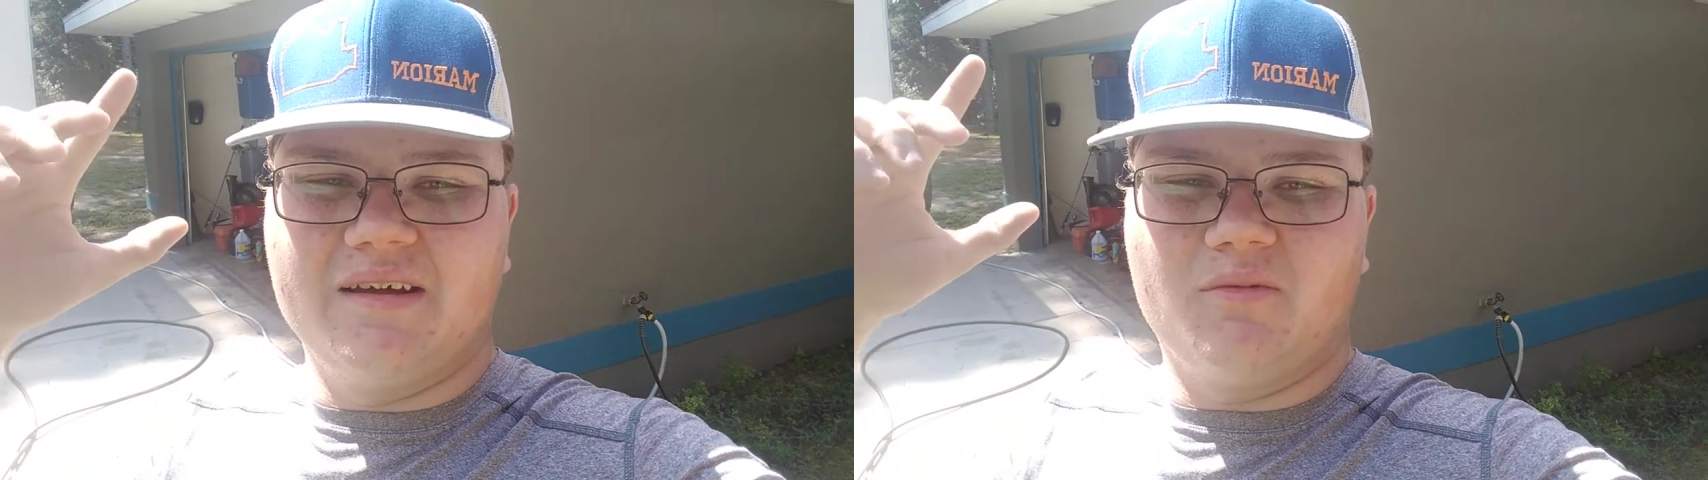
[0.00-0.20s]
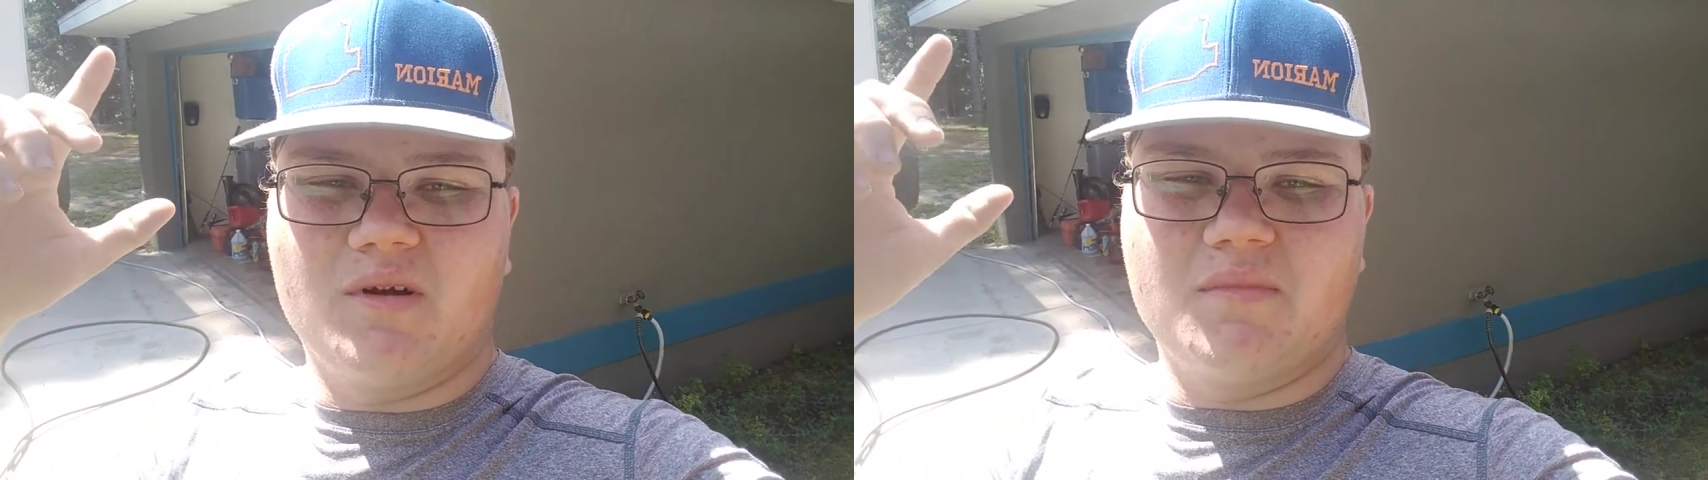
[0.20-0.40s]

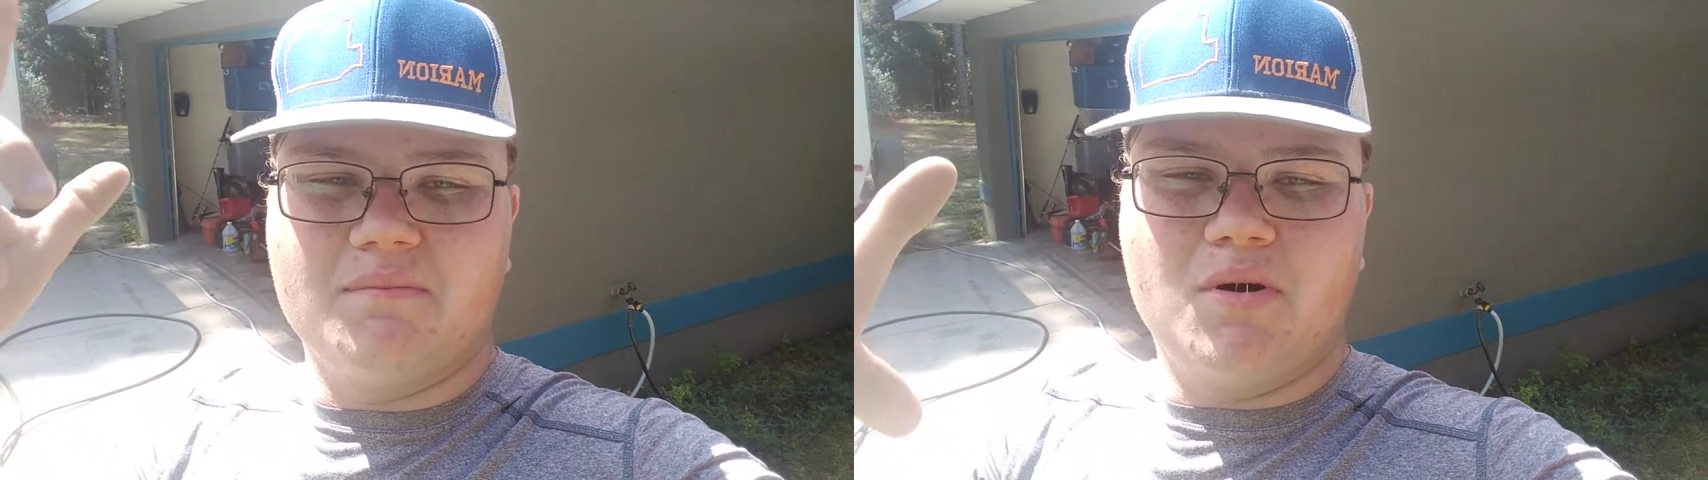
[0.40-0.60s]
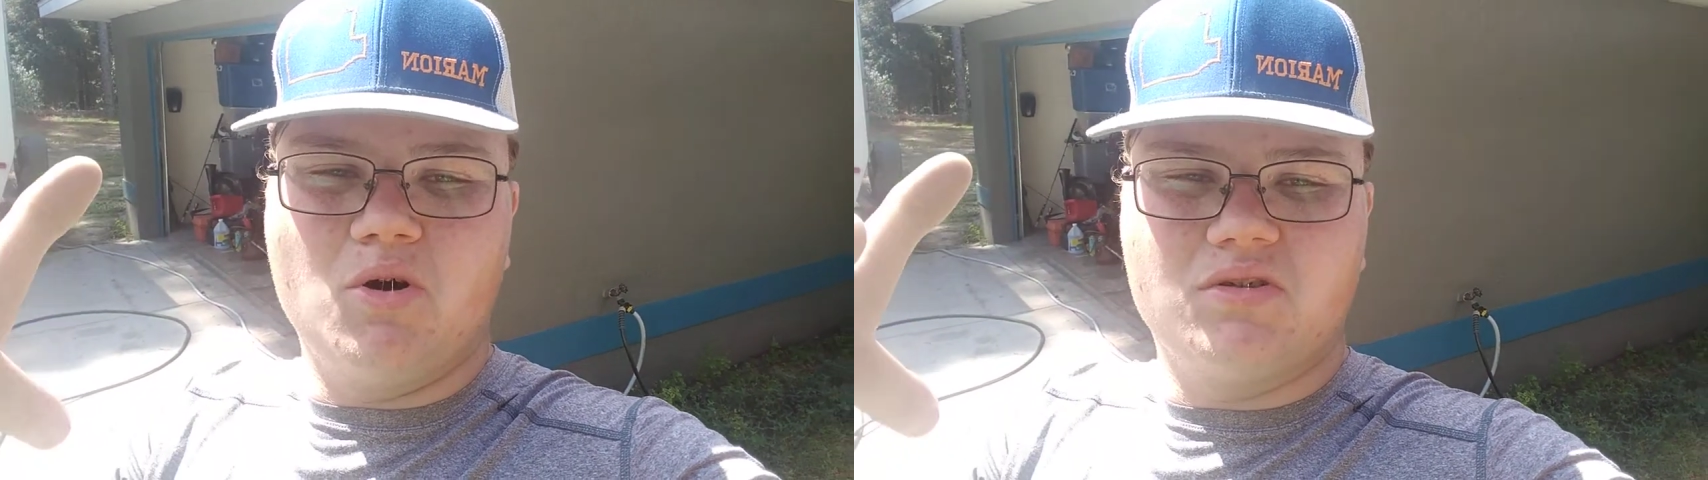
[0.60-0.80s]
then I'm gonna
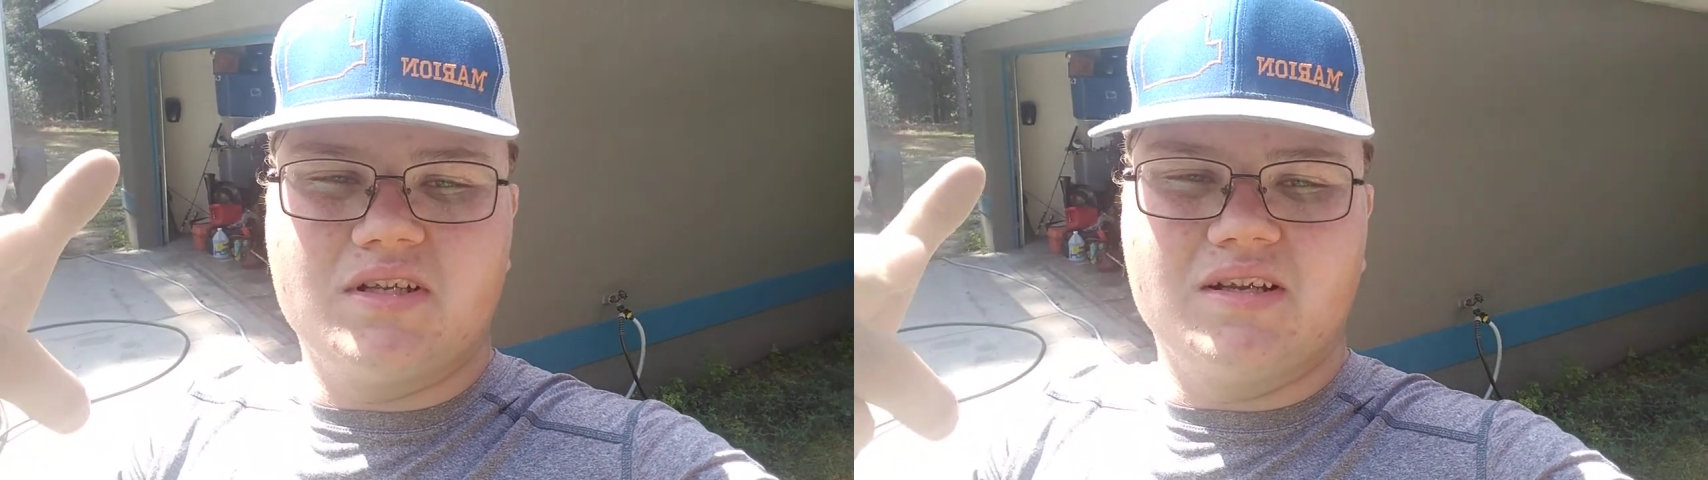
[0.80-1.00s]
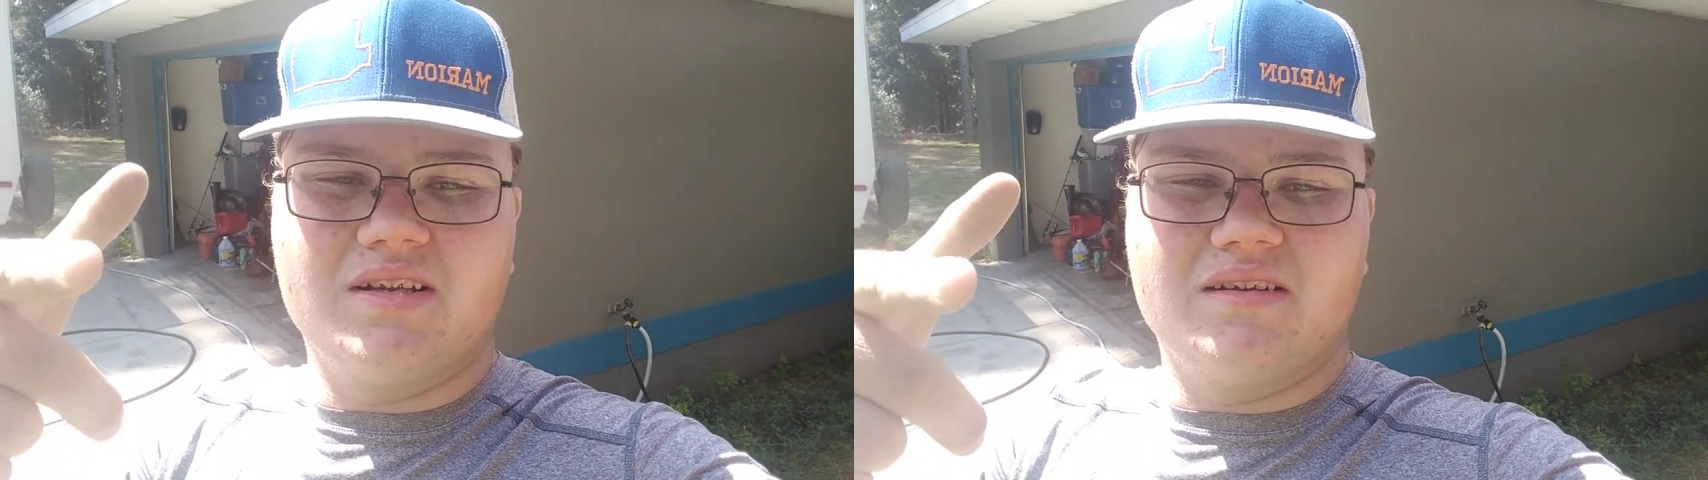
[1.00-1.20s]
post
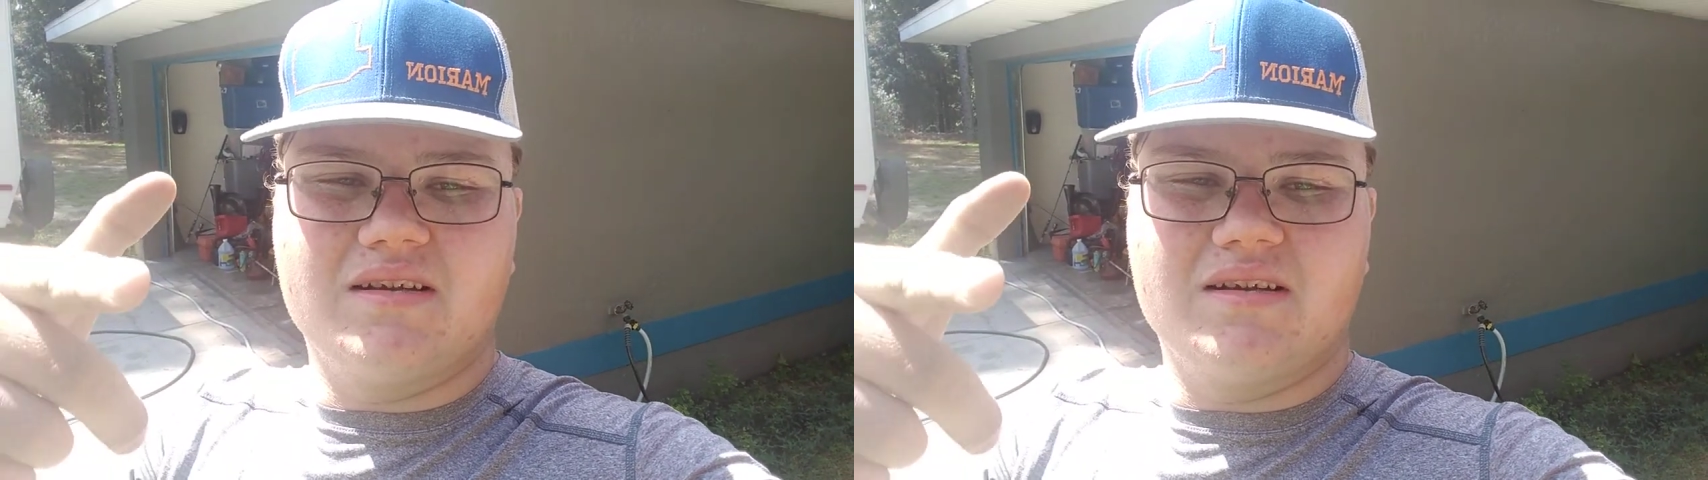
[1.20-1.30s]
on